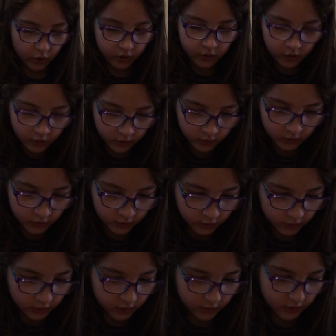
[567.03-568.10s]
On.
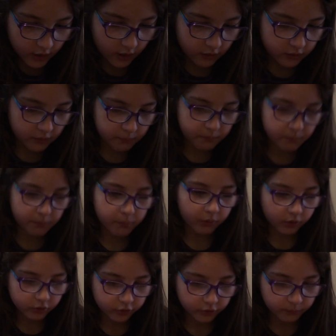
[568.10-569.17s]
Now the
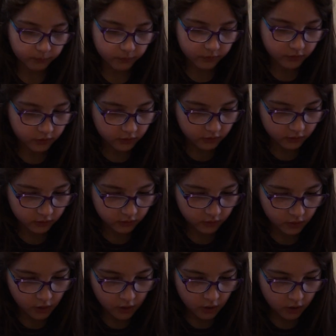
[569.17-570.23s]
buttons.
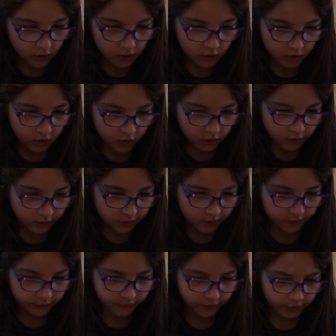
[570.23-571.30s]

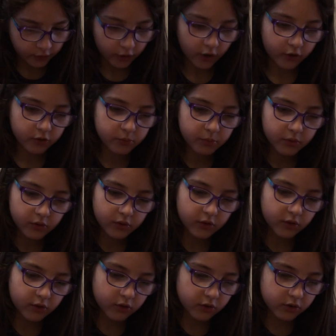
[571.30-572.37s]
Still don't know how to put
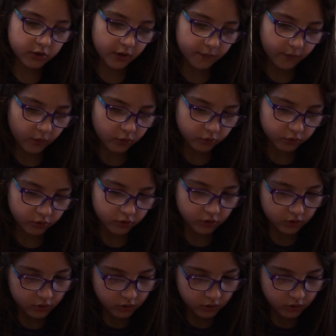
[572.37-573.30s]
this stuff on.